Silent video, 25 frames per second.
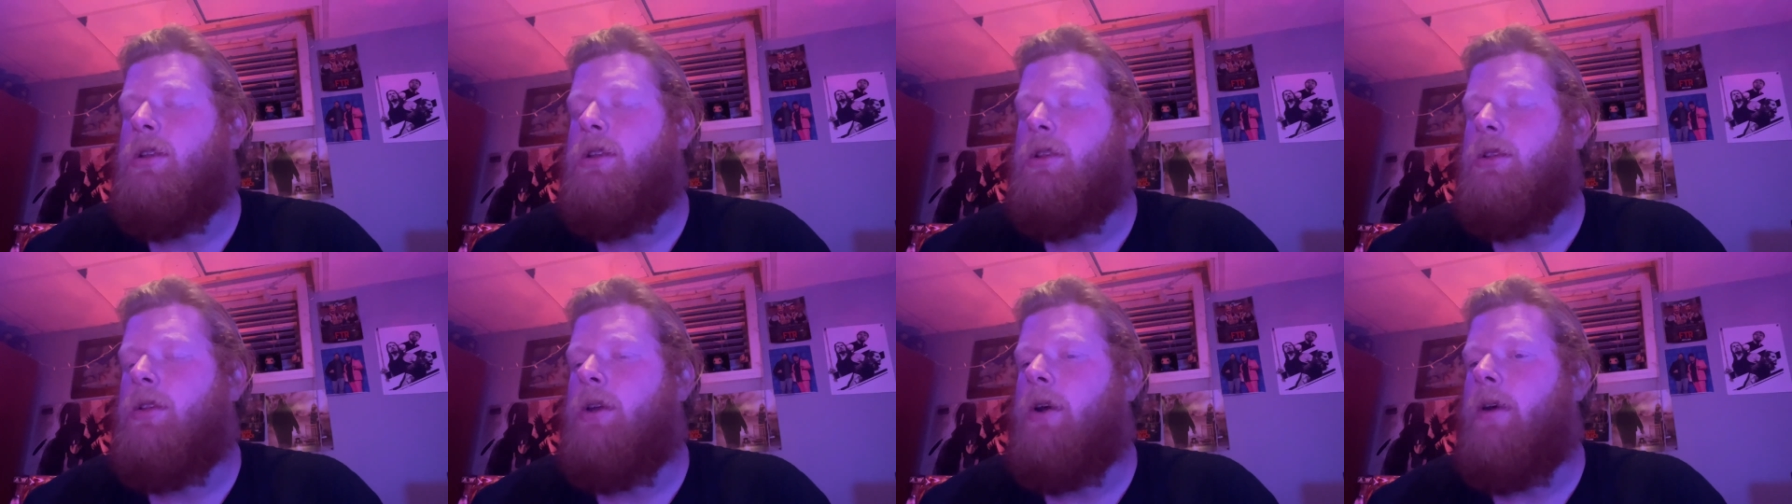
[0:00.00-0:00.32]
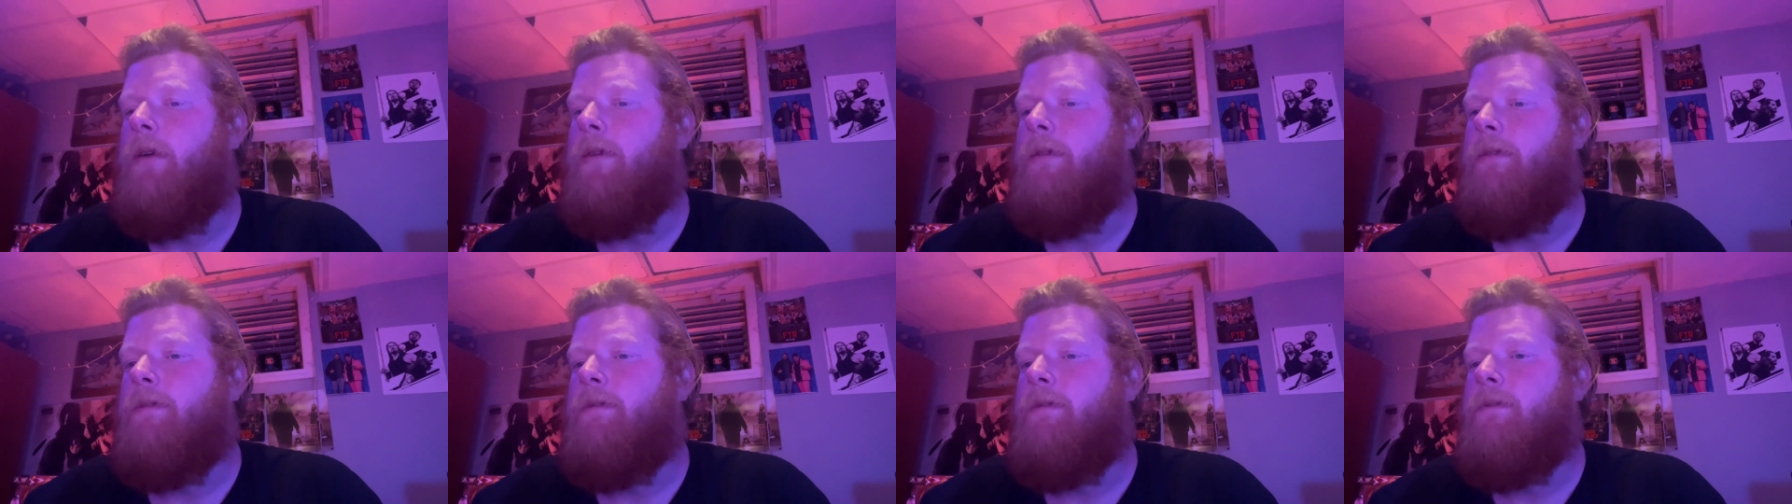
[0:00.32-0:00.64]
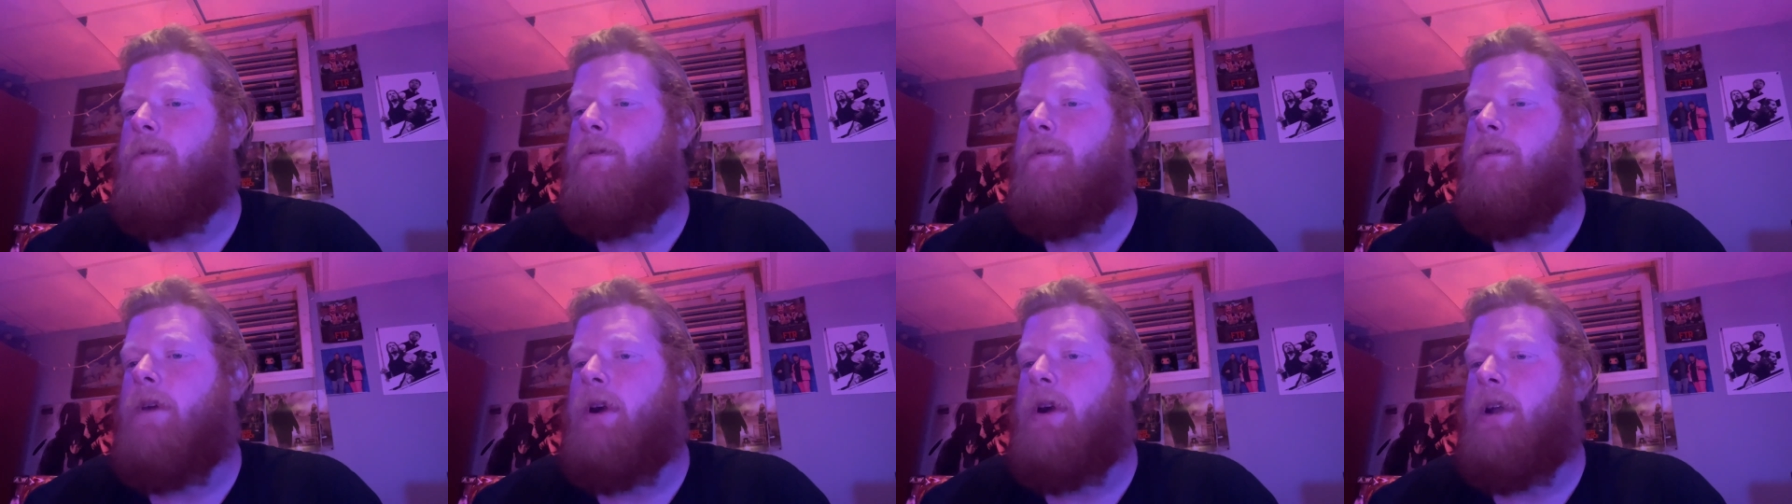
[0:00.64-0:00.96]
don't
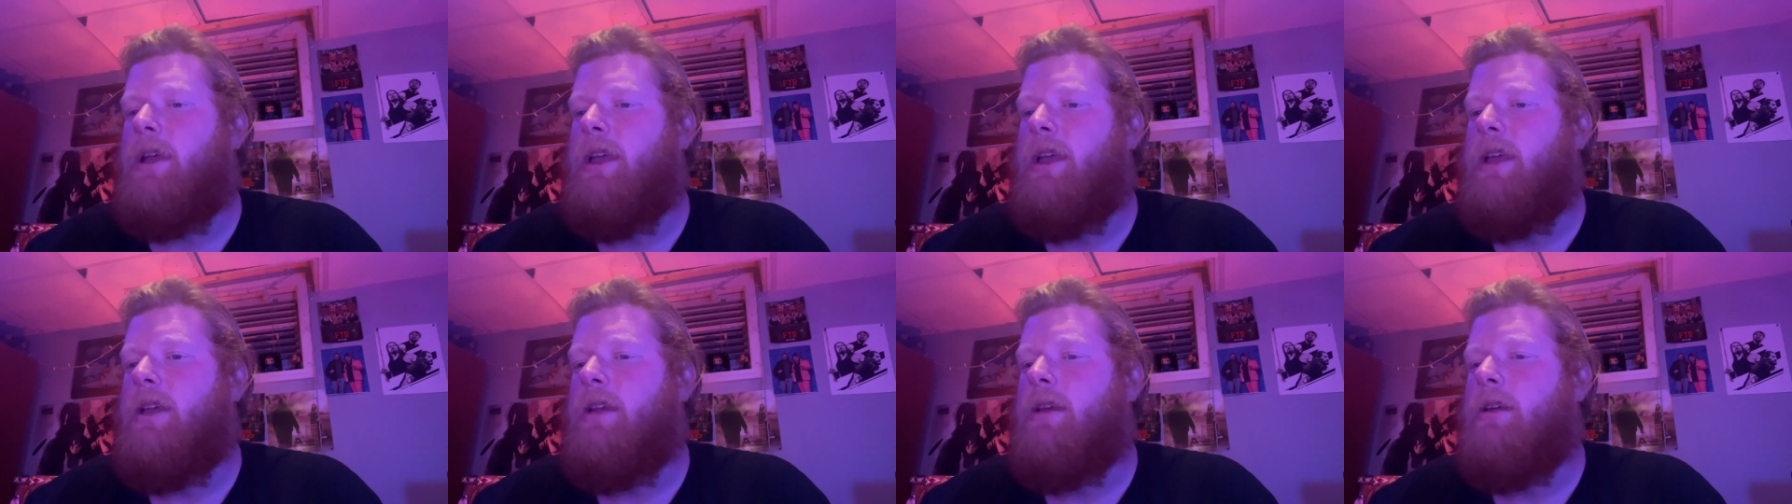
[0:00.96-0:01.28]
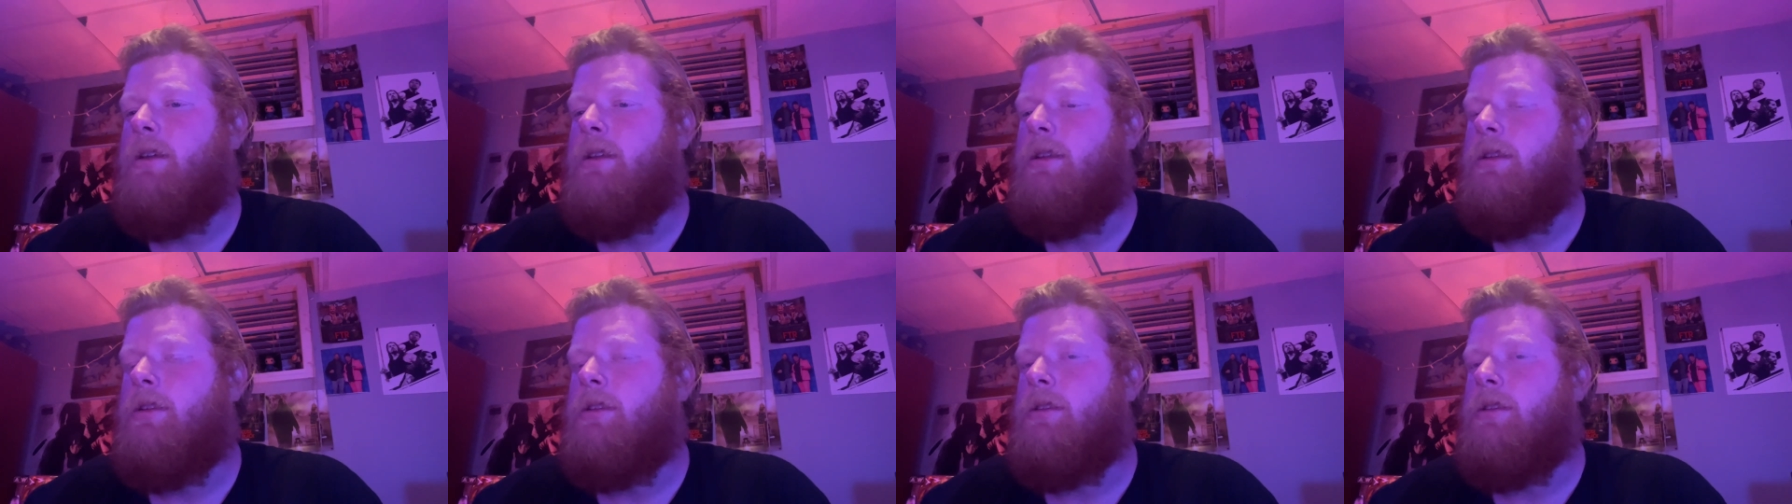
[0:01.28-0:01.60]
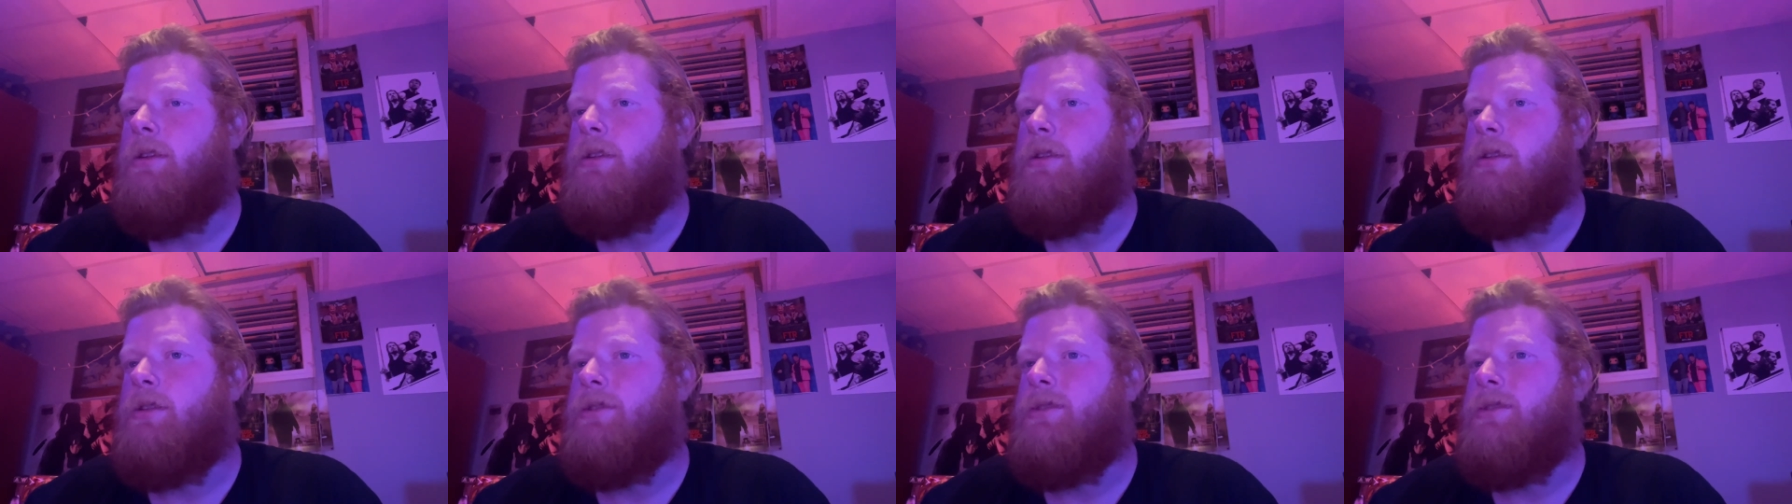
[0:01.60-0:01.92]
fucking
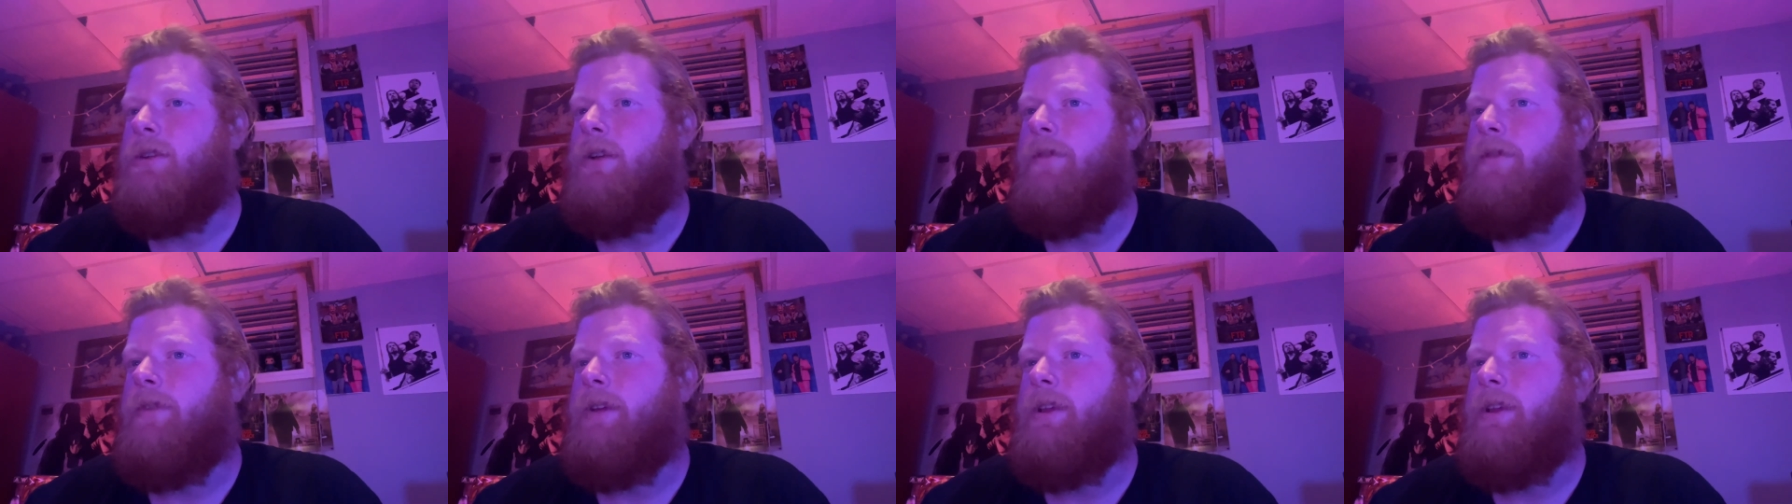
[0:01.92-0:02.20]
deserve